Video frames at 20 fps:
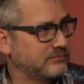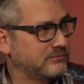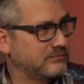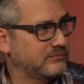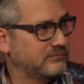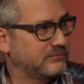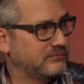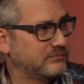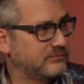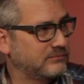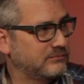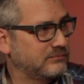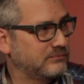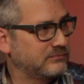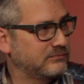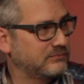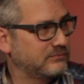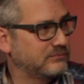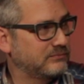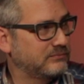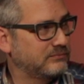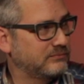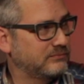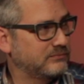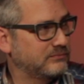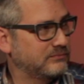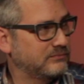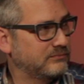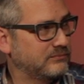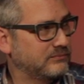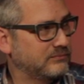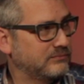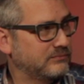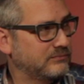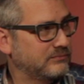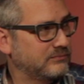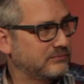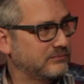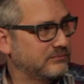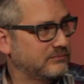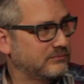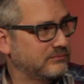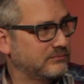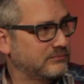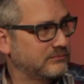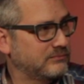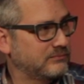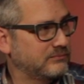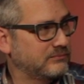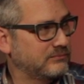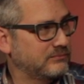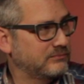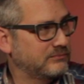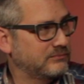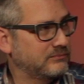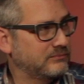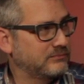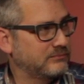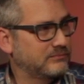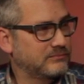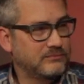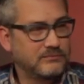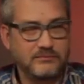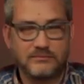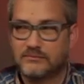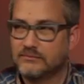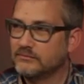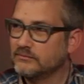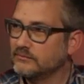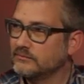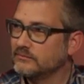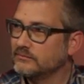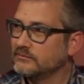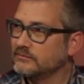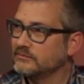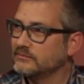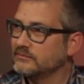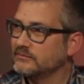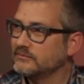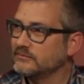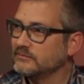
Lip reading: This person isn't speaking.